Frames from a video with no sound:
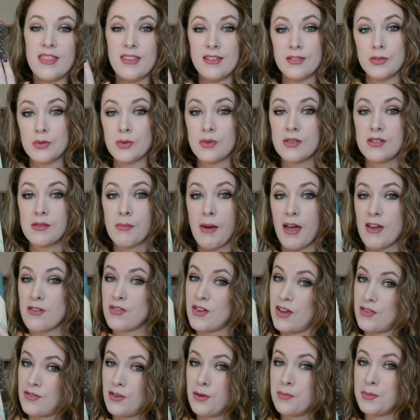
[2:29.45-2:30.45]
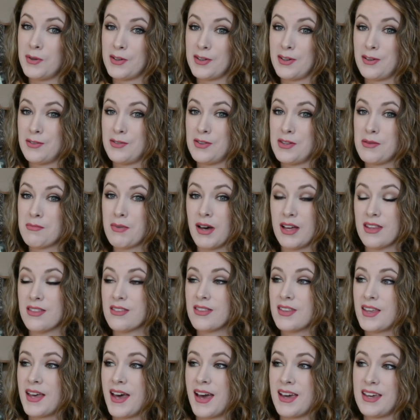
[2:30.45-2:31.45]
This was my favorite book of the
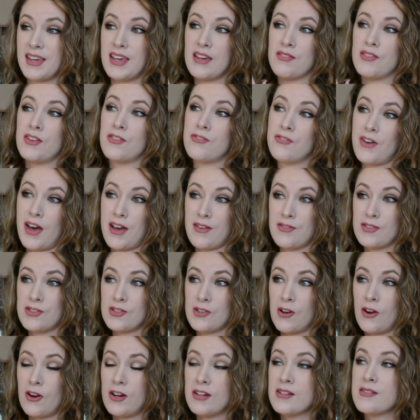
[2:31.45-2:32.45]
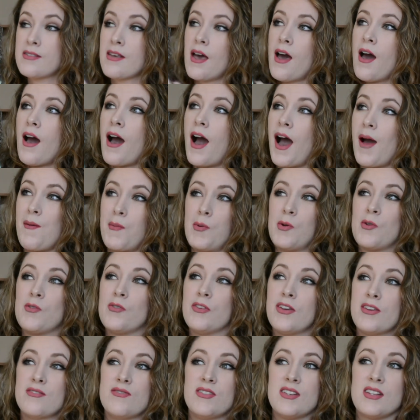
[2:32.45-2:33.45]
month. I gave it 5 stars. I would
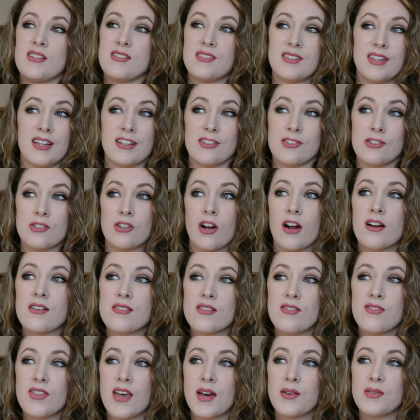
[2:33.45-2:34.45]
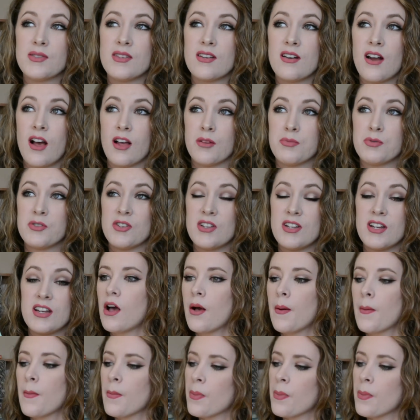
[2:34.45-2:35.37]
have given it 6 stars if that was an option.